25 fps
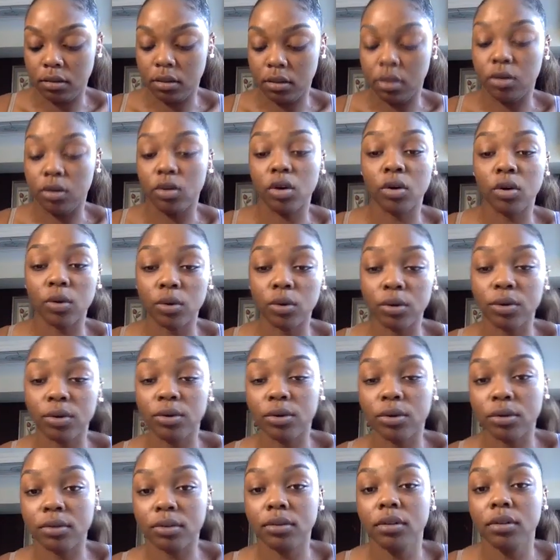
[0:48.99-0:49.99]
you know
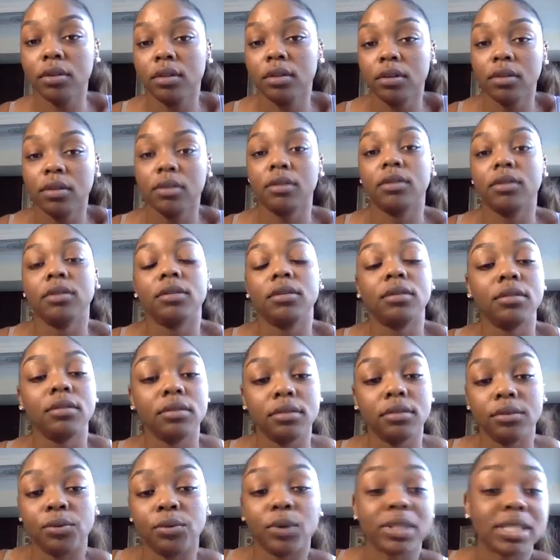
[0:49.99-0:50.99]

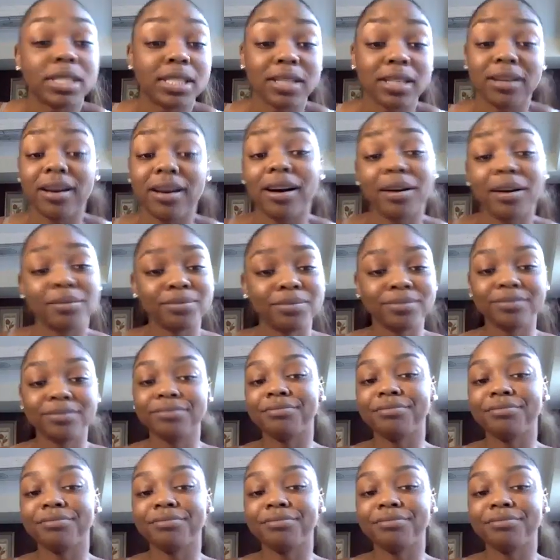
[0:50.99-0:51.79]
what's to come,